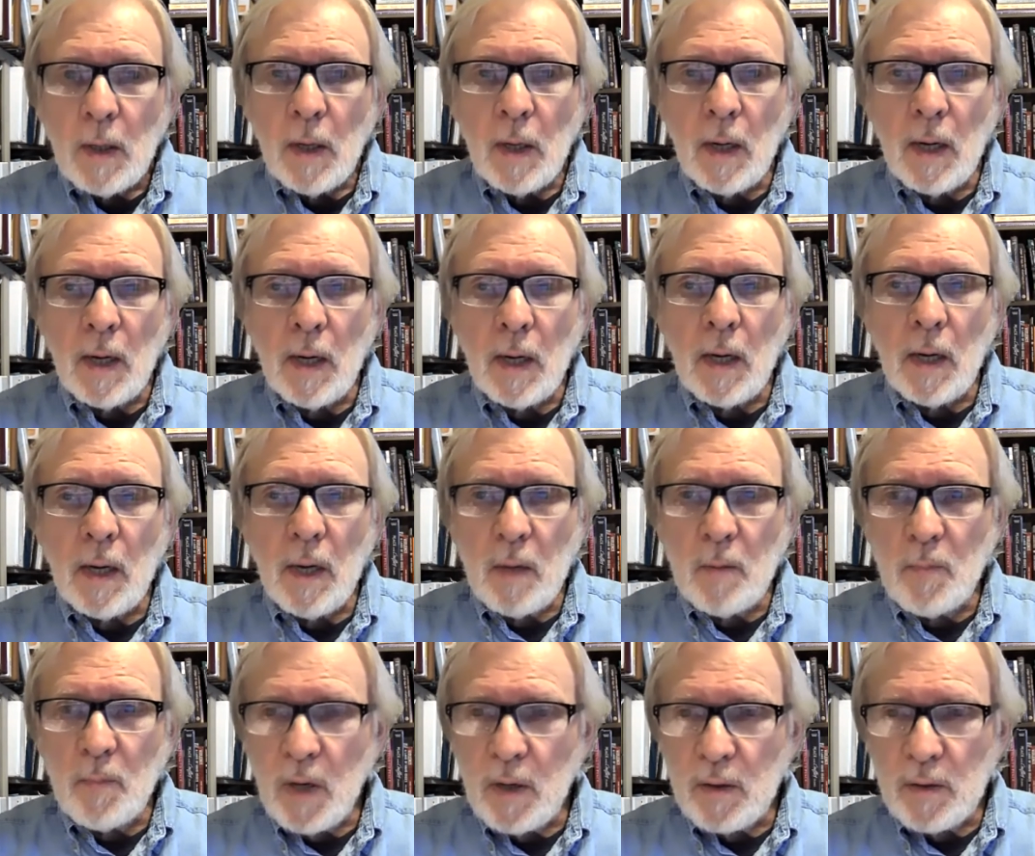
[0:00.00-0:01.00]
uh,
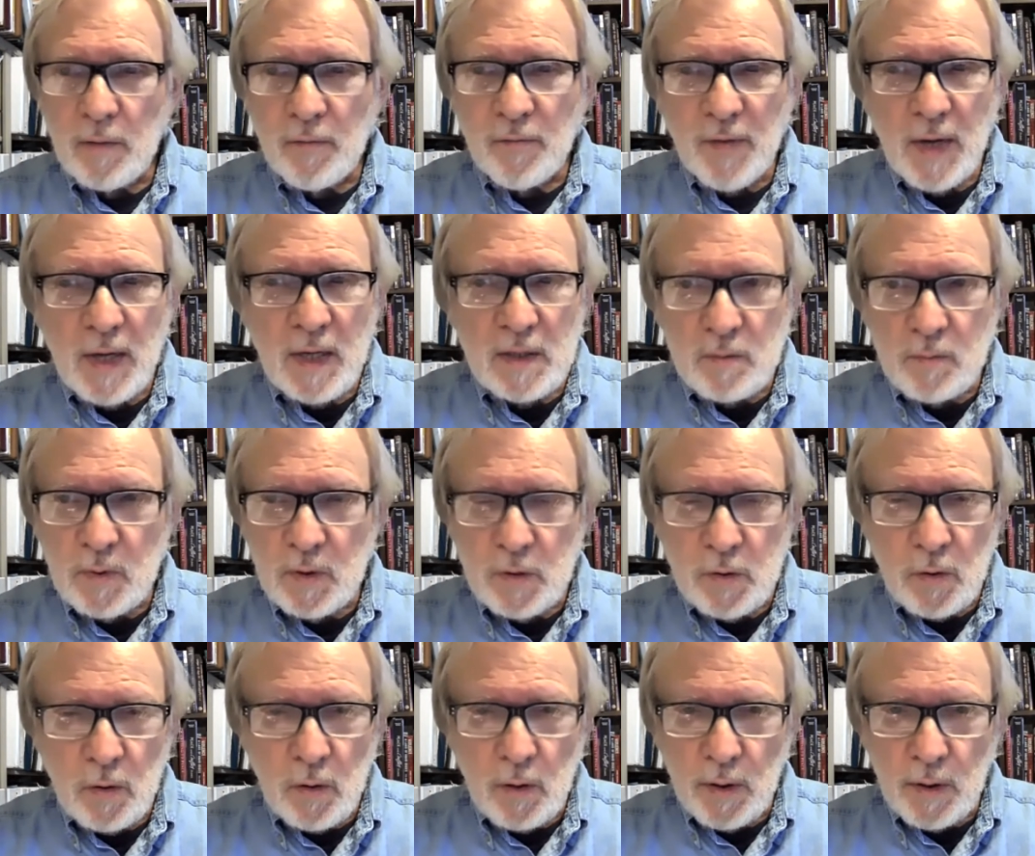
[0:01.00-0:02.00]
among the vast
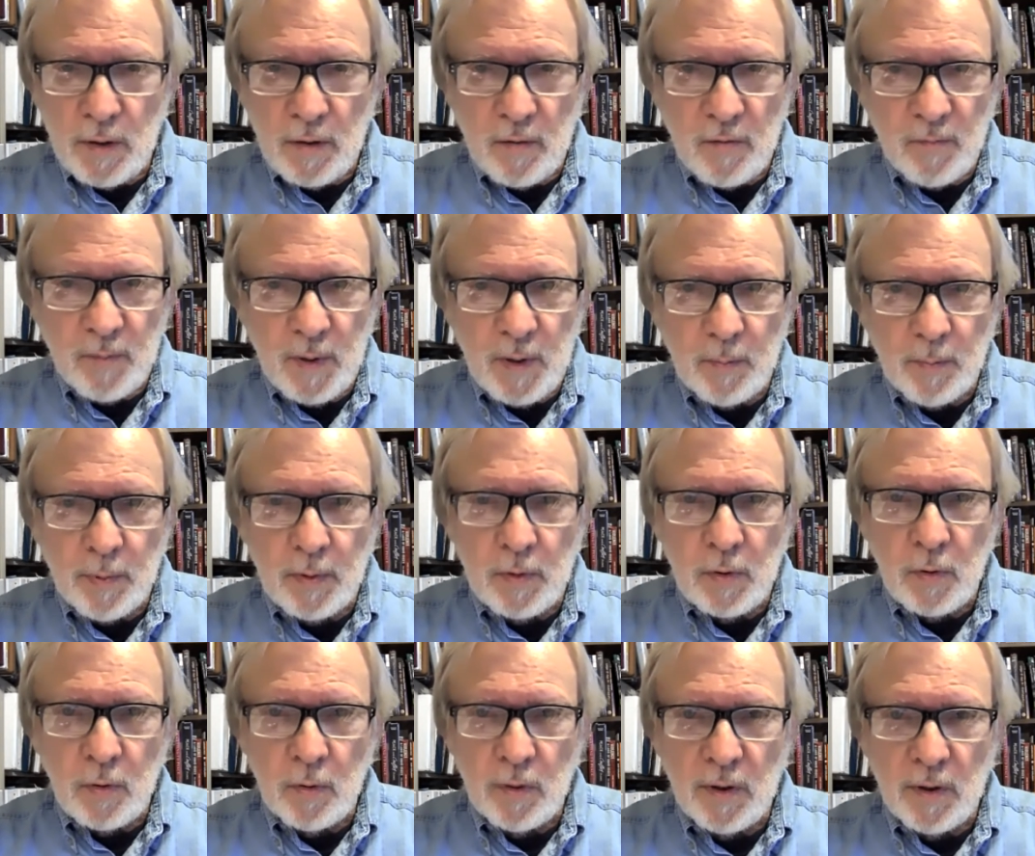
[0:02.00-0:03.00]
majority of people
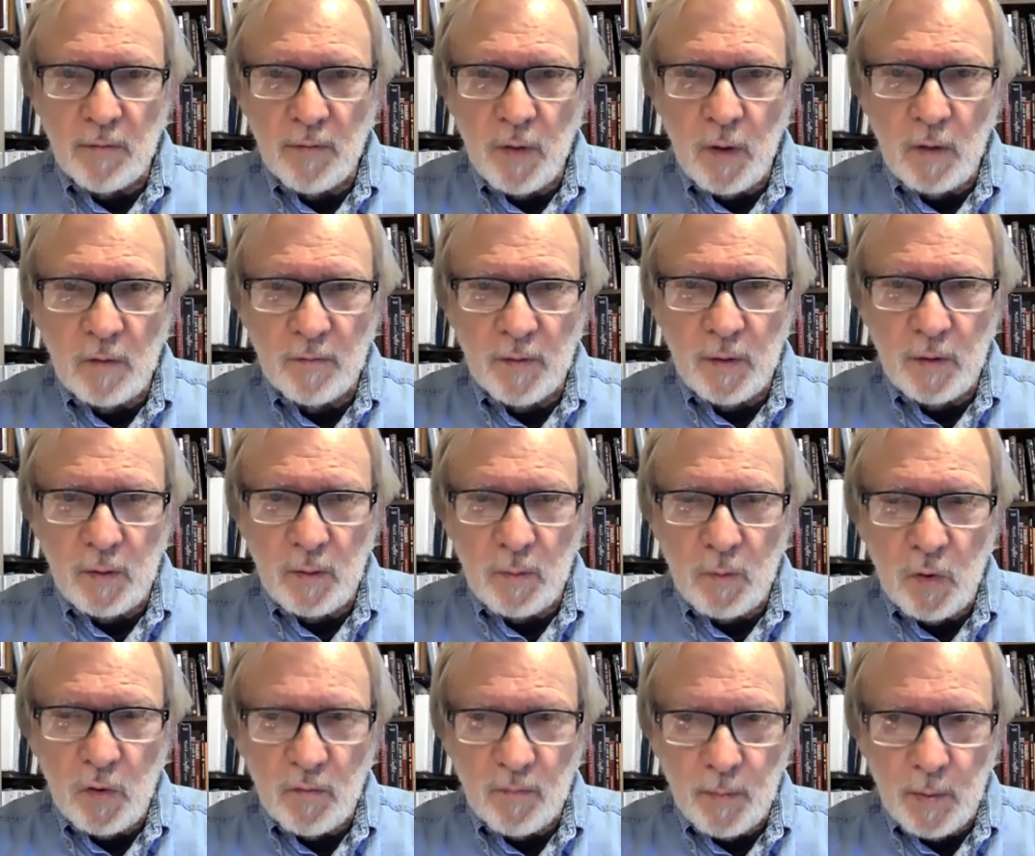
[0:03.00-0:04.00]
who are involved in the
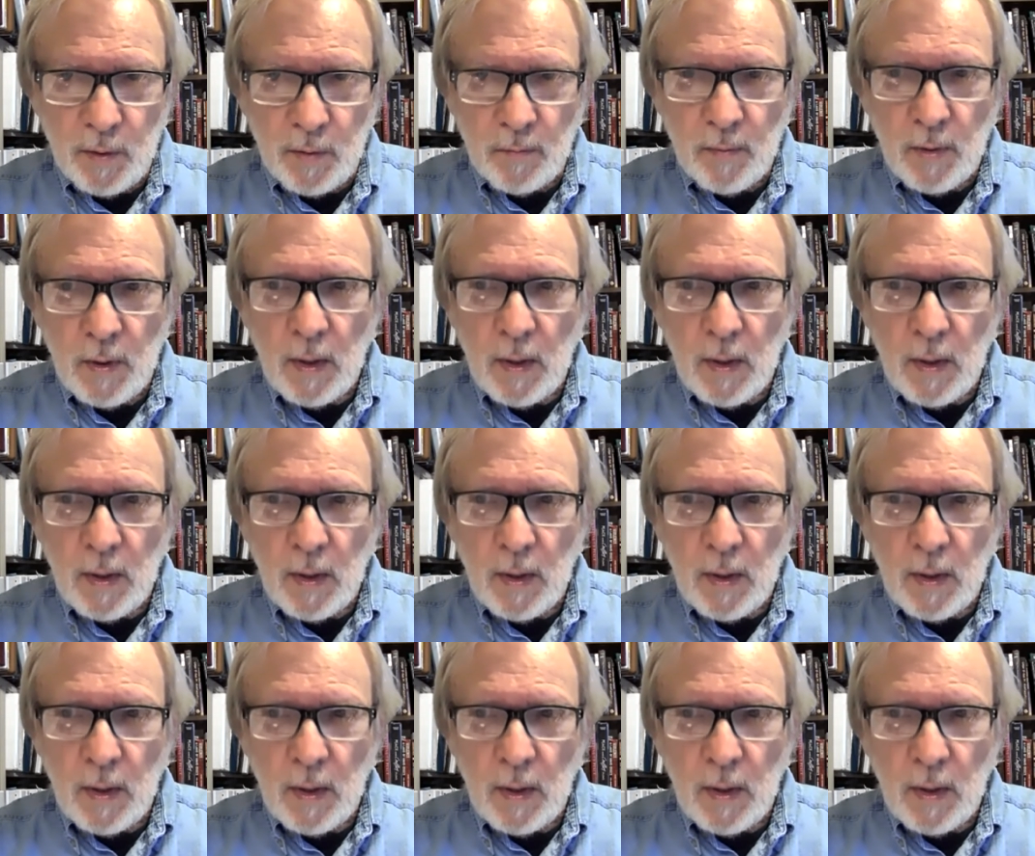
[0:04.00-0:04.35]
movement,